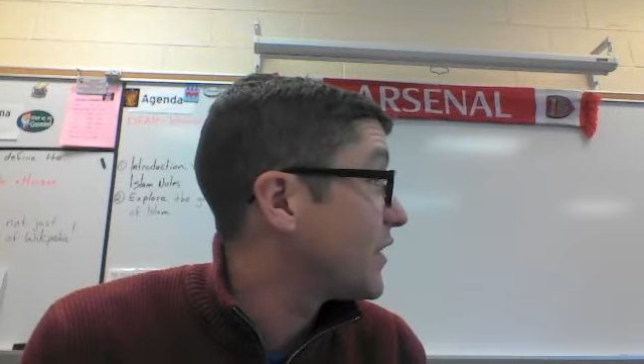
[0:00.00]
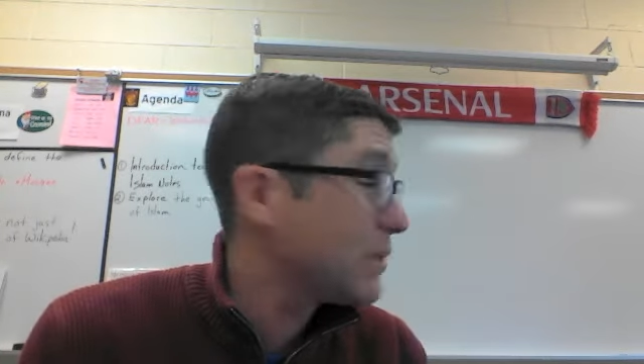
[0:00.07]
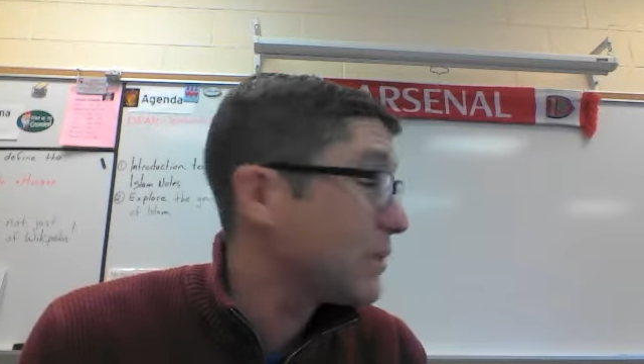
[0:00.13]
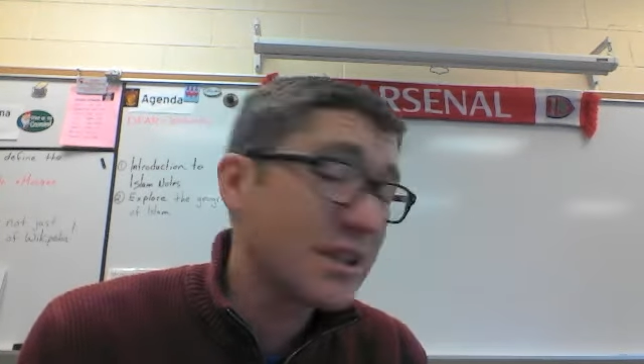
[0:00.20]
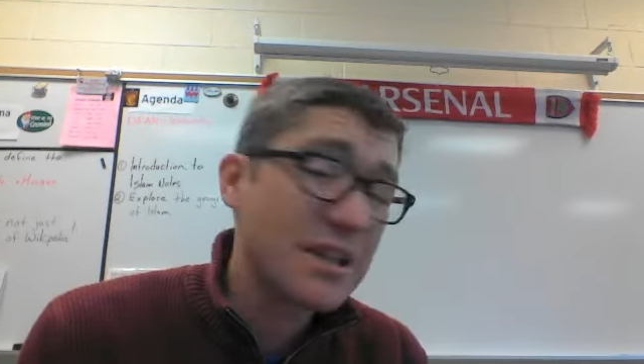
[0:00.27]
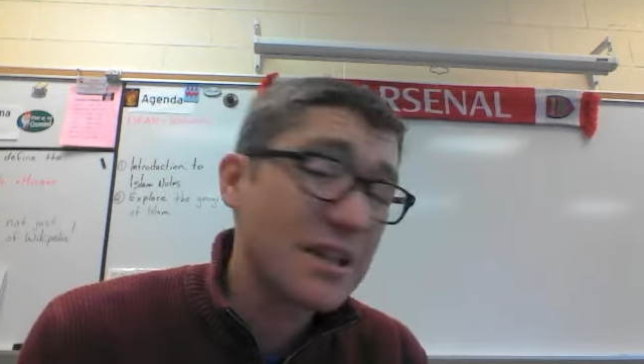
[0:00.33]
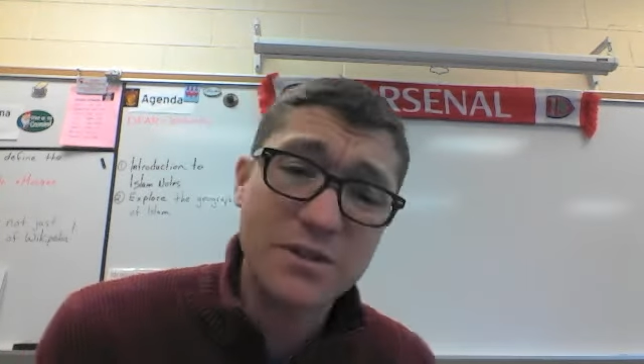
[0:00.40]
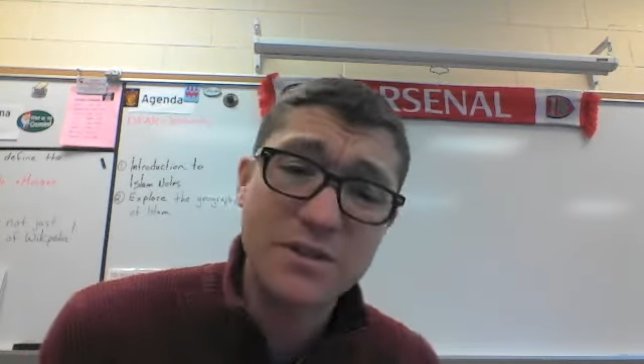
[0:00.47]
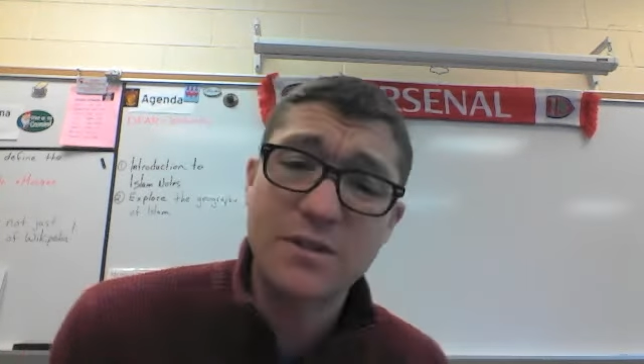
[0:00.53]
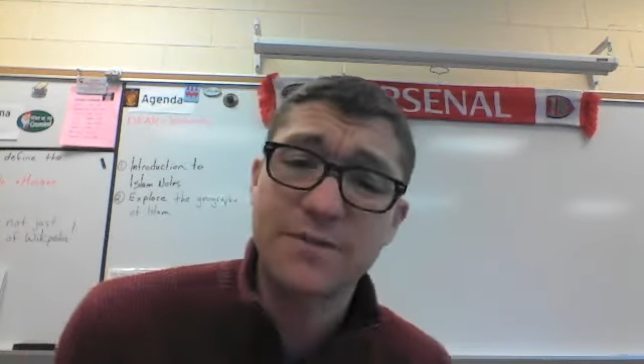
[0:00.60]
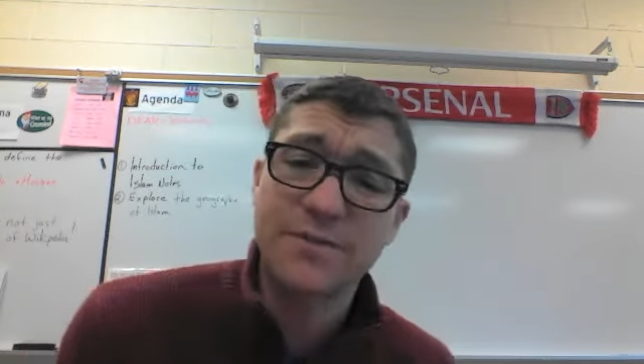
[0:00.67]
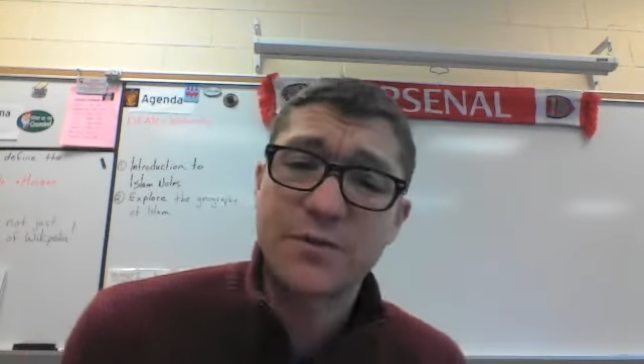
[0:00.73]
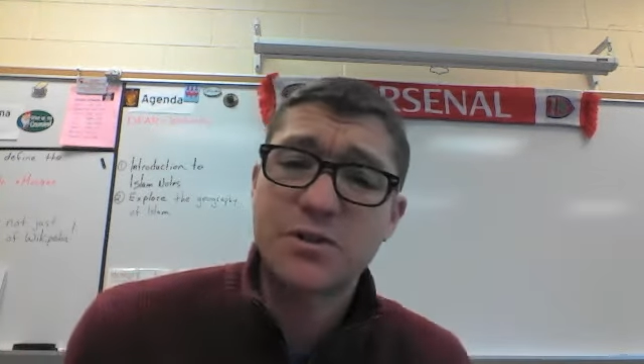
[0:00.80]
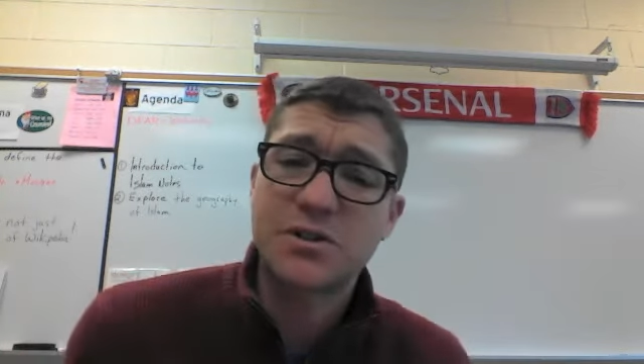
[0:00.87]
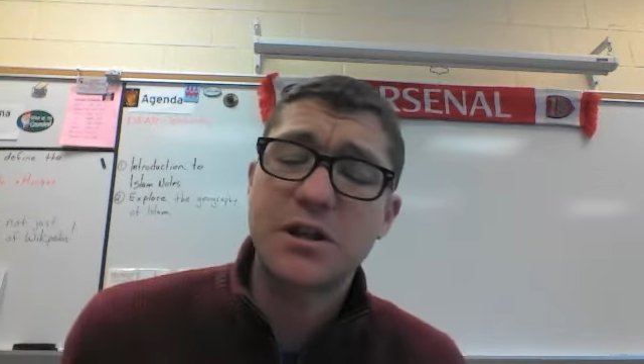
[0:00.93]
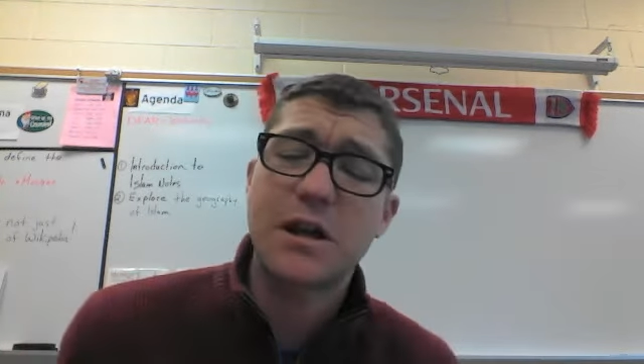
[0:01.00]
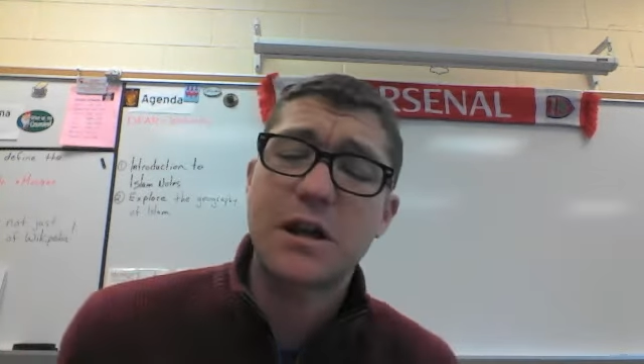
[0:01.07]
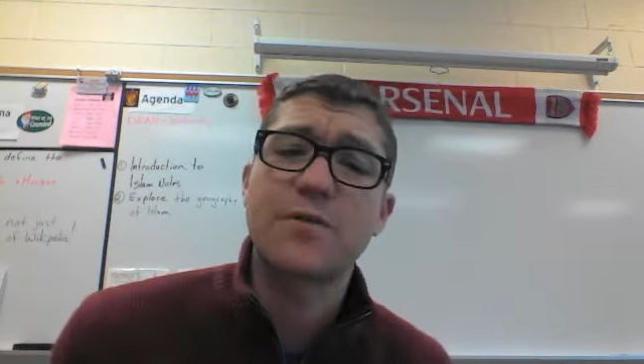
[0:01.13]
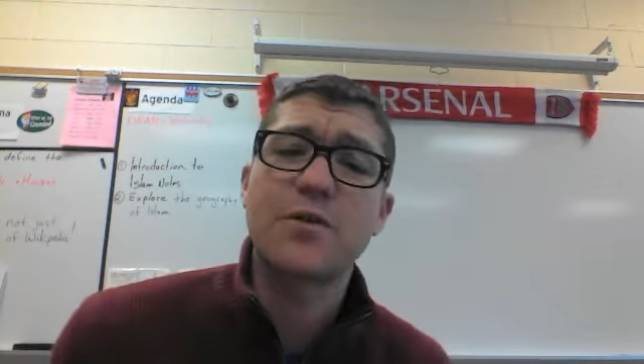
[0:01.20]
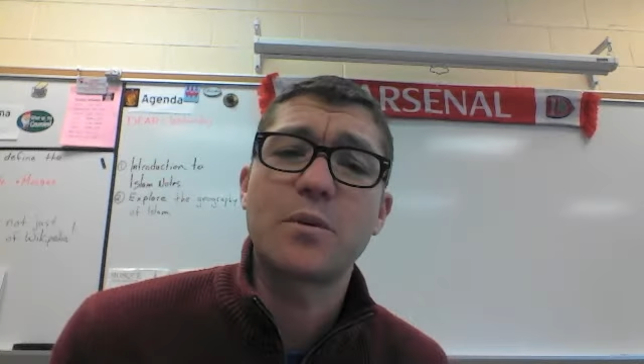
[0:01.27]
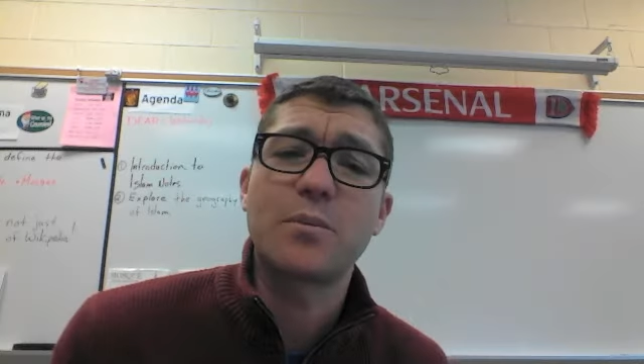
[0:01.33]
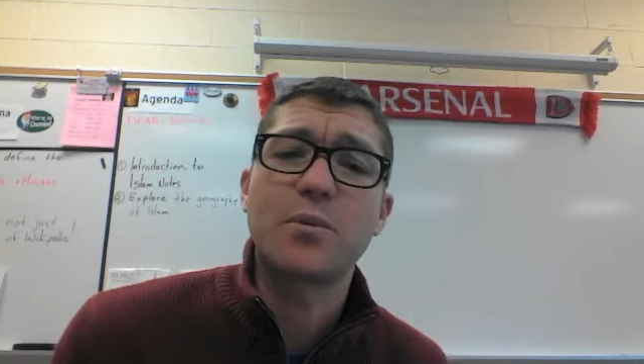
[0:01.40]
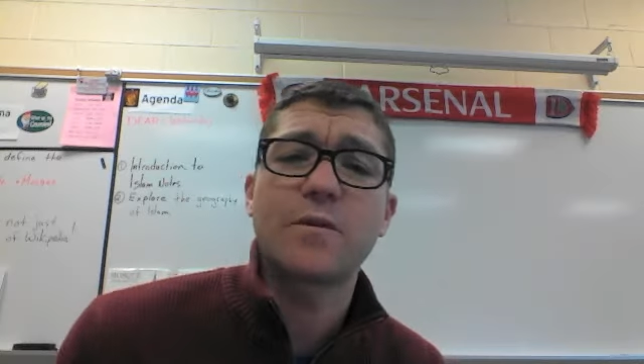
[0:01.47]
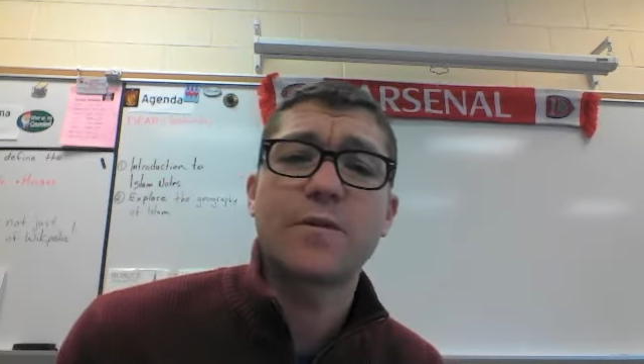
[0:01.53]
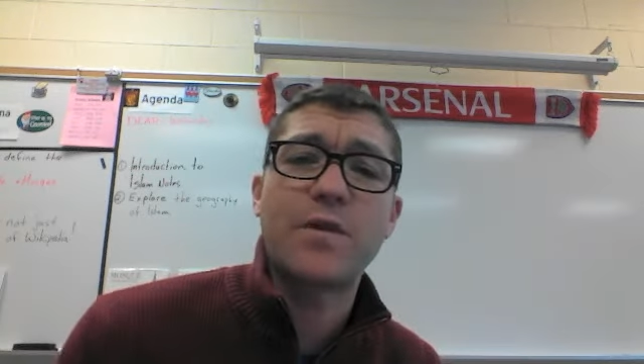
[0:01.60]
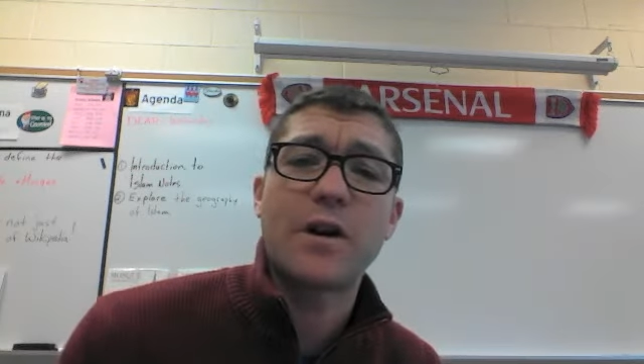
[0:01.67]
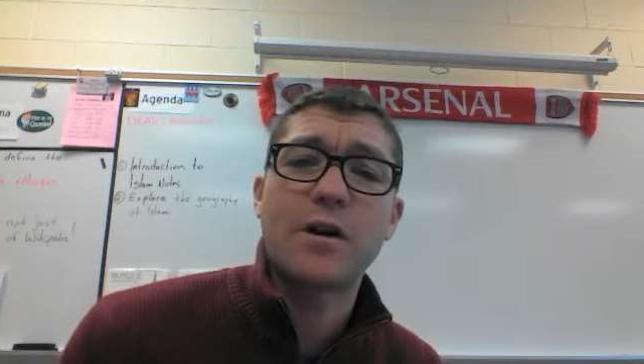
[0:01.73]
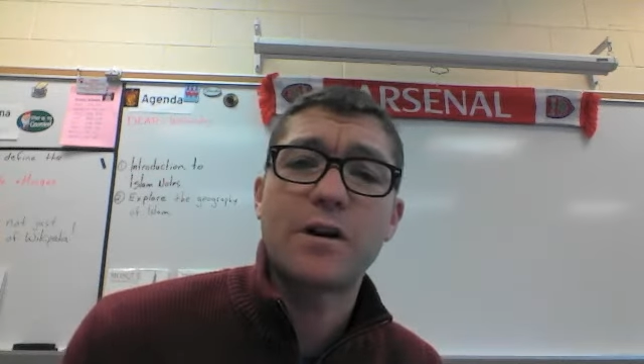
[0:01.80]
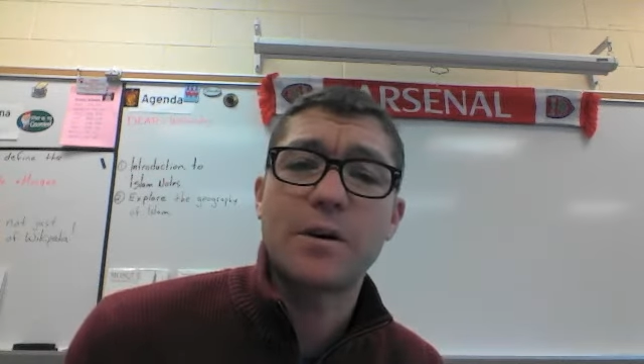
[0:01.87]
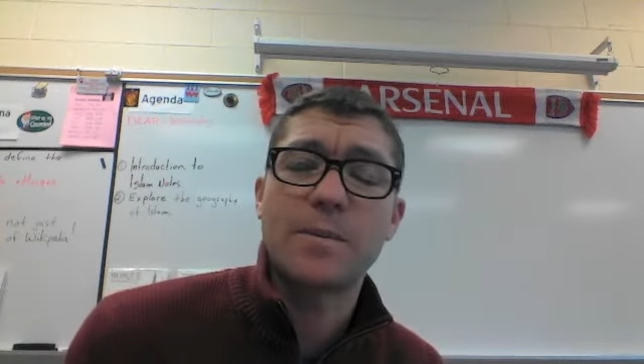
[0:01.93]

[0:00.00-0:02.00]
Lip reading: I believe, is the first day of the book fair,